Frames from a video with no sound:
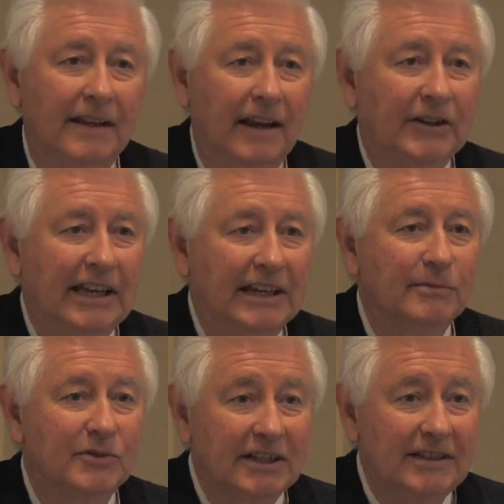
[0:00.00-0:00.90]
If it takes
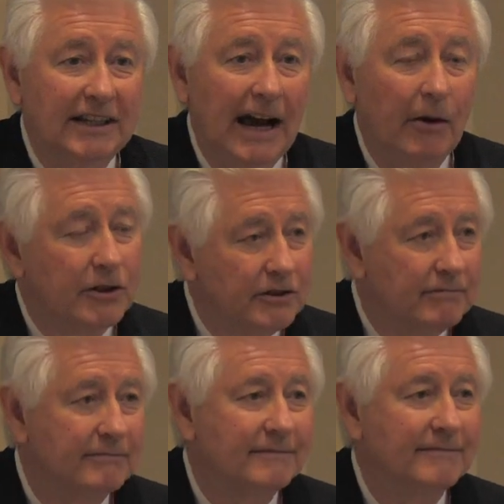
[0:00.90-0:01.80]
them 16 hours,
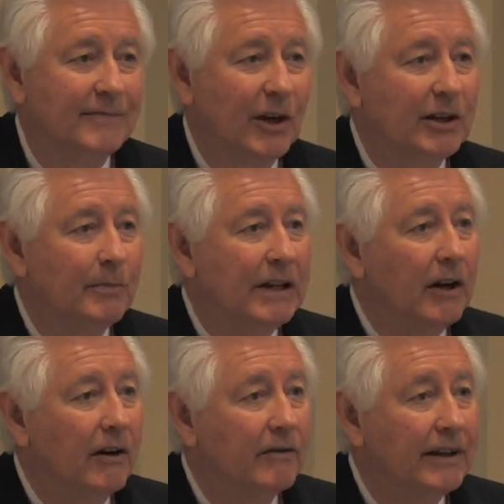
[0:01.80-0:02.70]
they're going to be
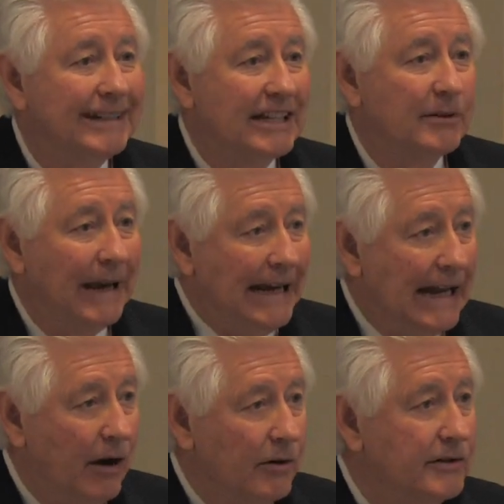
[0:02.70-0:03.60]
there. It takes them 8
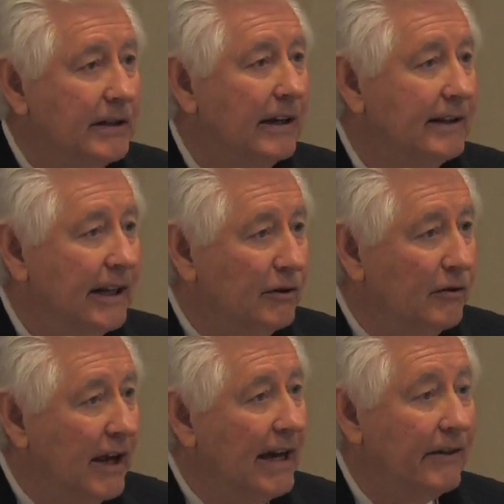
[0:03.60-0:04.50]
hours, they do
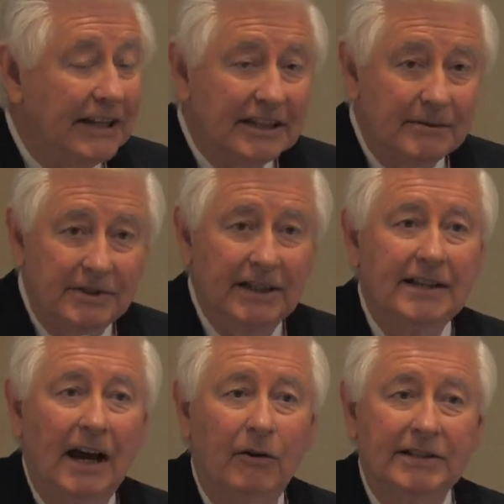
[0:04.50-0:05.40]
that. It takes them
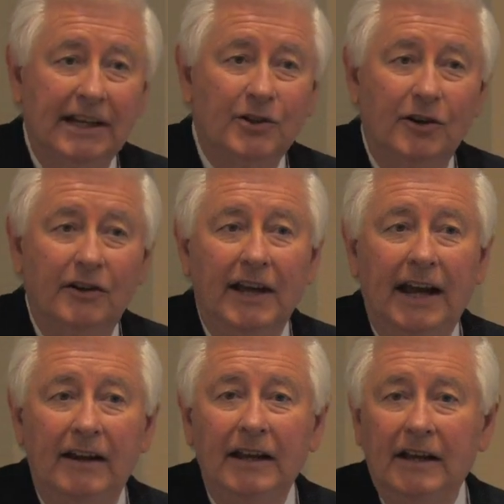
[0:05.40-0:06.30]
6 hours. Hey, it's a good
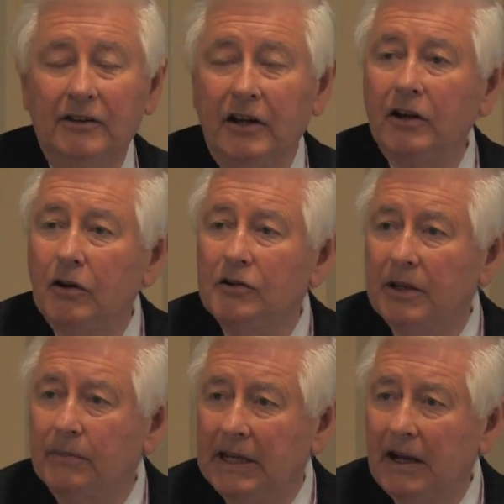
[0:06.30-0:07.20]
day, they're going to do
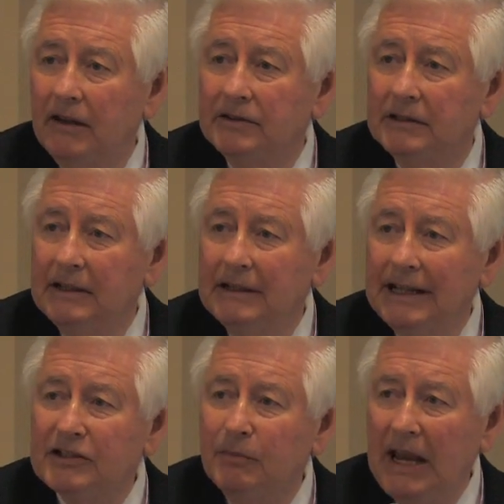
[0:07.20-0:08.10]
something else.
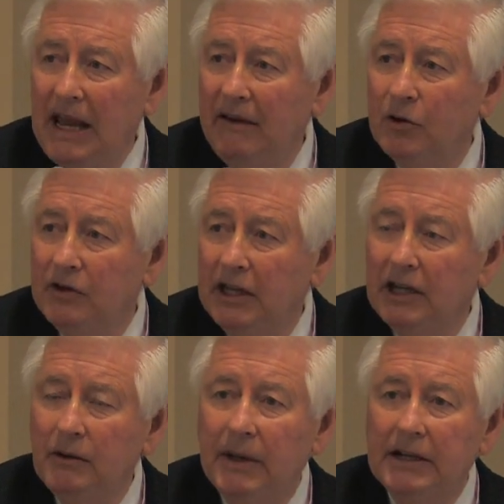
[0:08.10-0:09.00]
That's the behavior of the
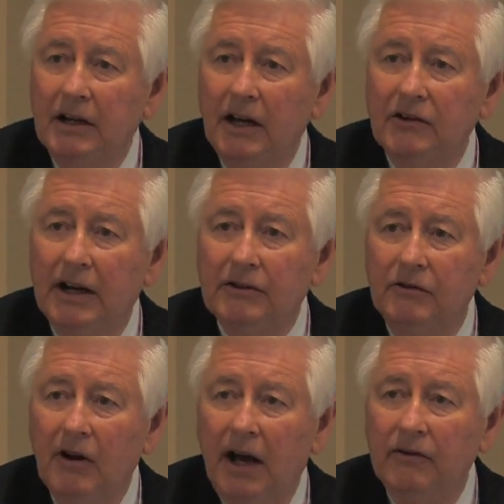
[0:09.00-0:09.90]
independent contractor
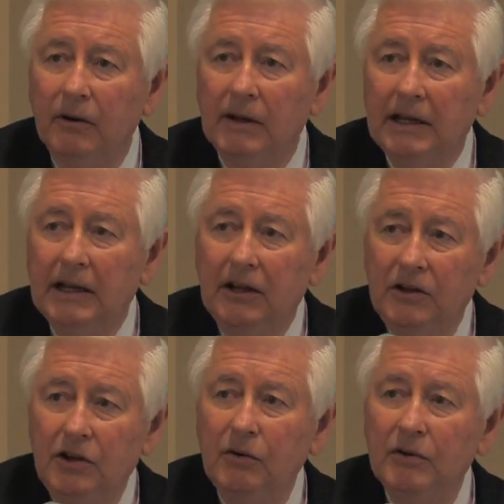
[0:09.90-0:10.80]
driver.
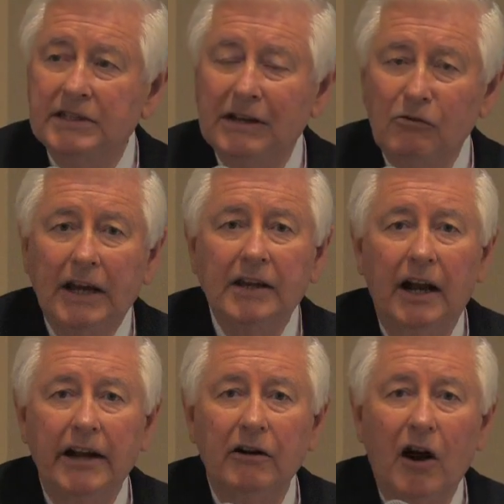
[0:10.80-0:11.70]
You as a
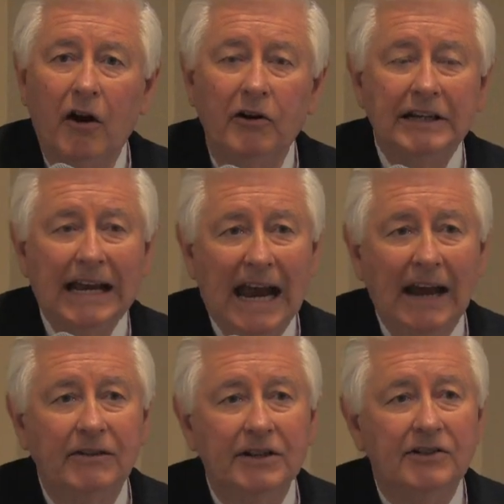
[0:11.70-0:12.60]
regulator are going to
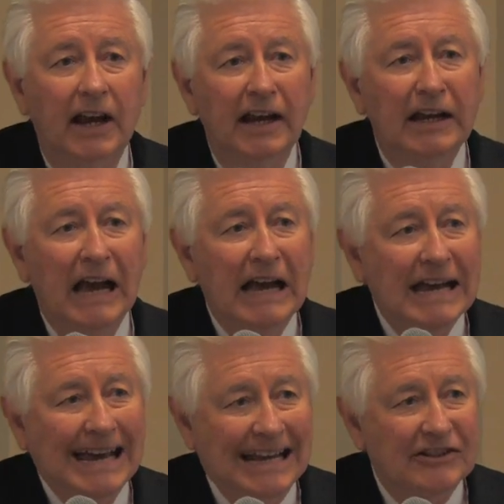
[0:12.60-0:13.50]
have to say,
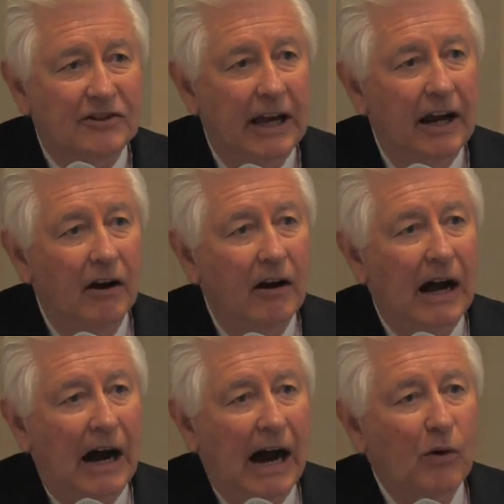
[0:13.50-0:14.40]
it's there,
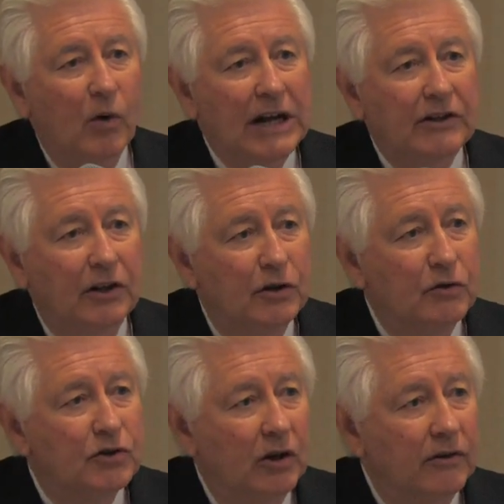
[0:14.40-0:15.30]
I want it to
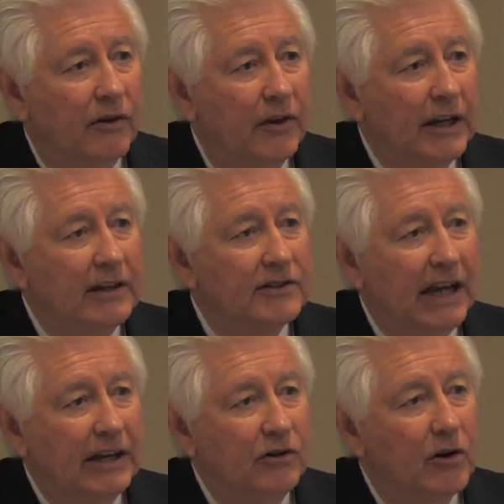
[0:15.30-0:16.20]
do certain things,
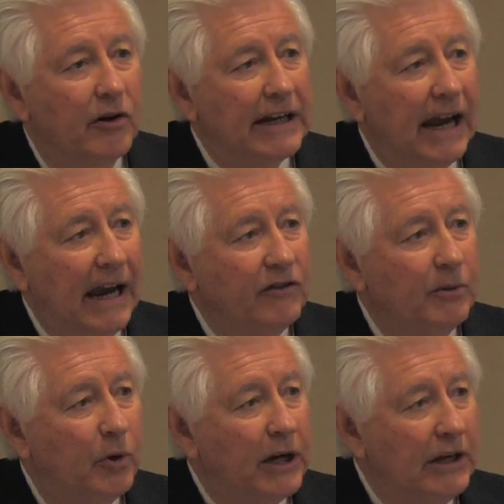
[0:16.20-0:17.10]
and you're going to have to
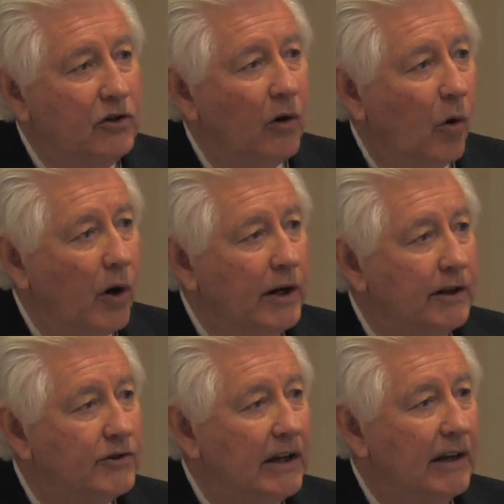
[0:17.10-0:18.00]
put in your
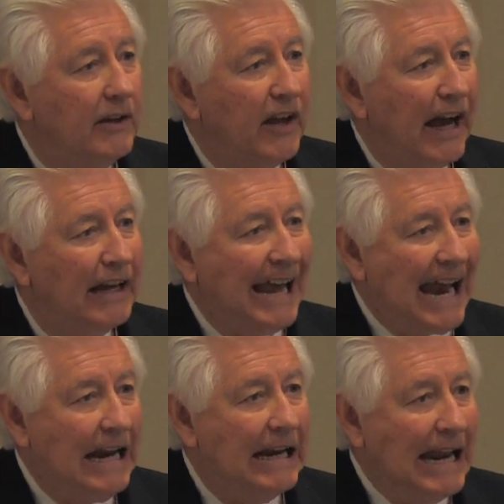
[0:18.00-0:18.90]
ordinance that
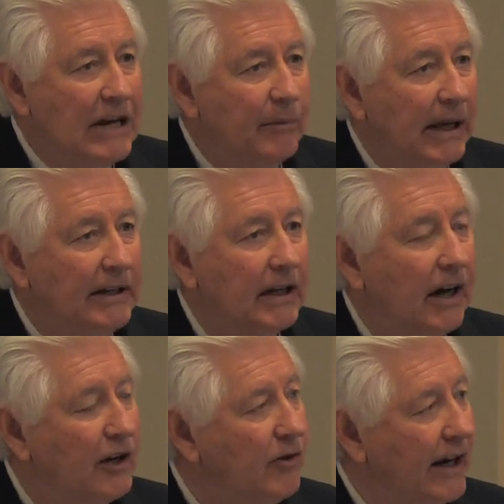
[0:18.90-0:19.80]
an independent
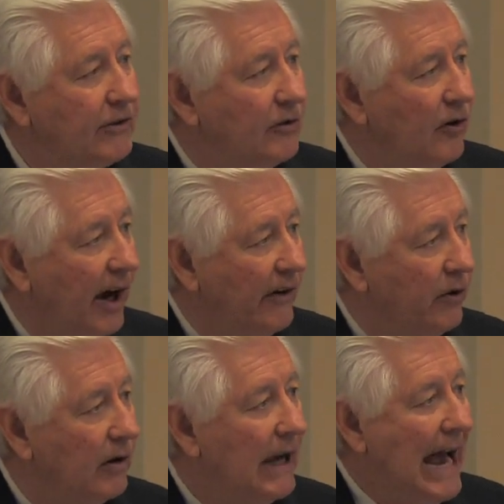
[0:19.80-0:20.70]
contractor
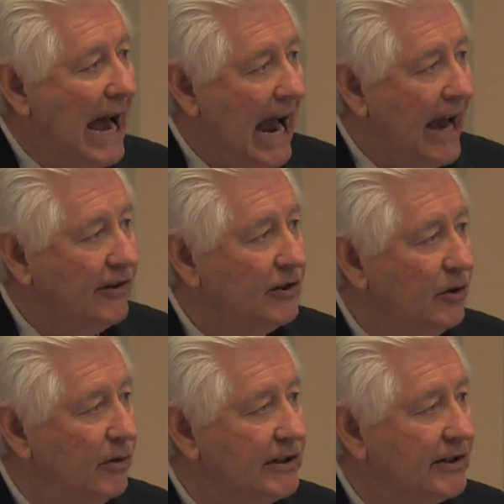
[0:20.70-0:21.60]
driver has
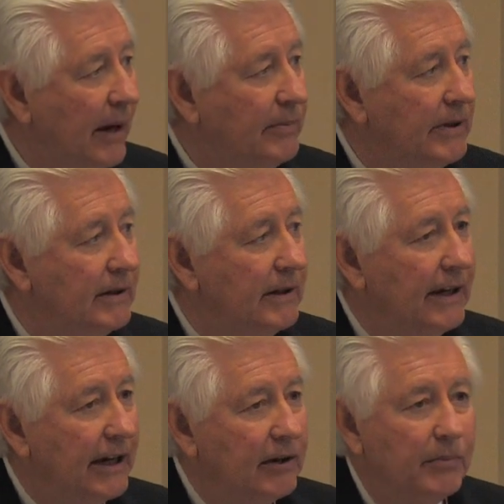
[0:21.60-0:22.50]
to accept
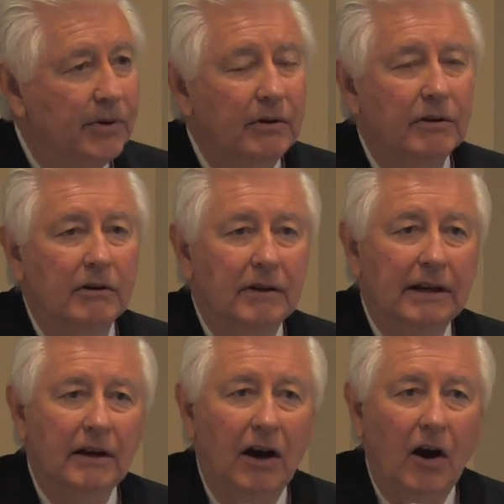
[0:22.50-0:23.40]
a
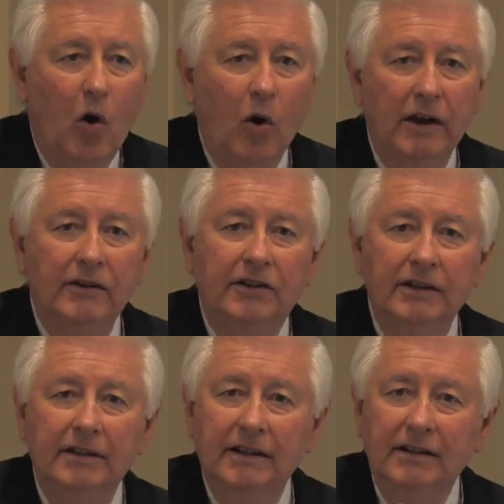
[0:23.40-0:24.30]

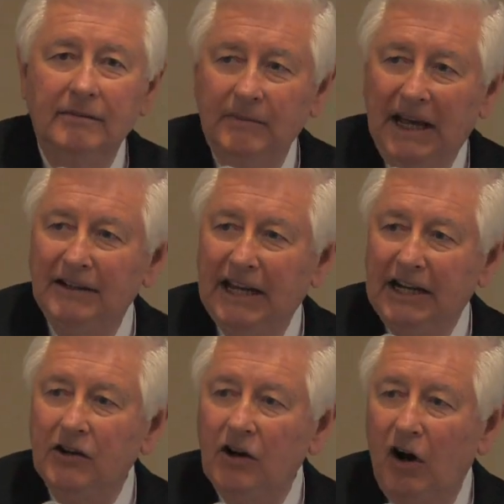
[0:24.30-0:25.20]
computer-oriented
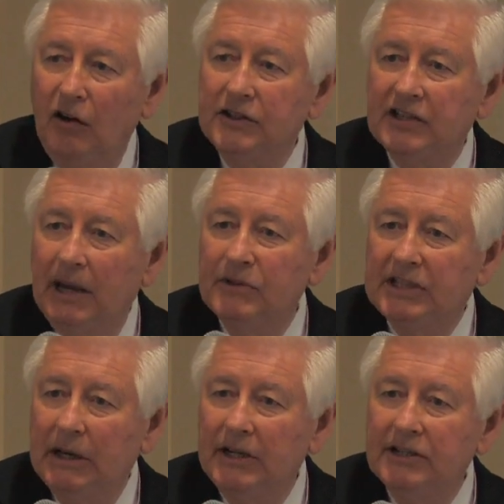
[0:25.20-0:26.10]
mandated call the same as
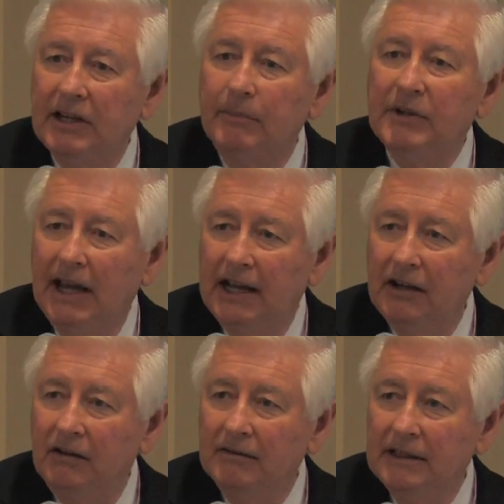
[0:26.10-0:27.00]
they would accept a hail.